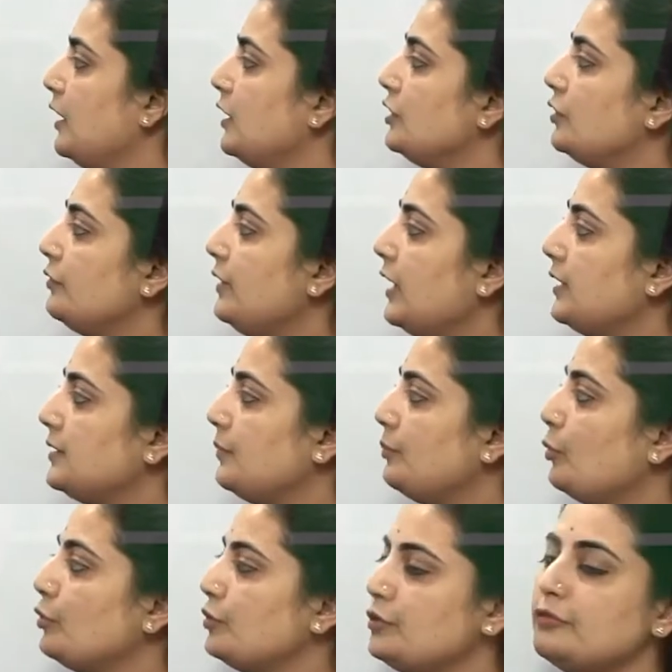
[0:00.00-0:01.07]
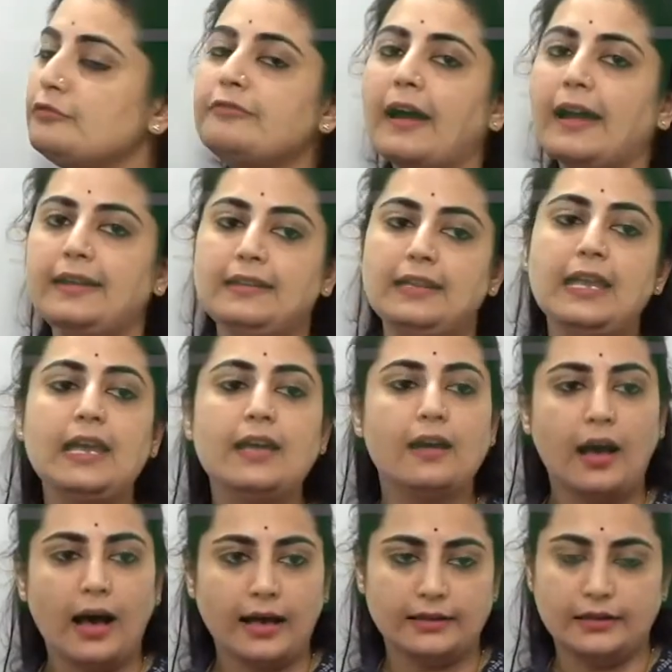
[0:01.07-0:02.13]
So, we are supposed to find
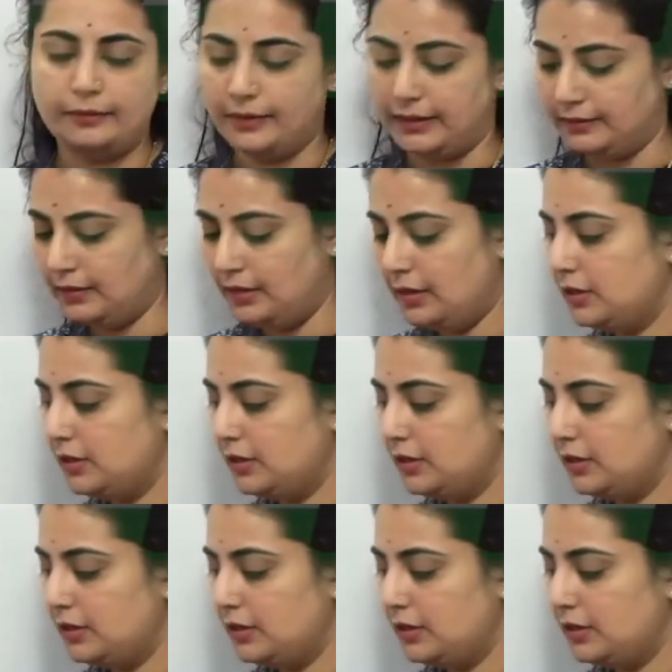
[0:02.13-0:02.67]
the other one.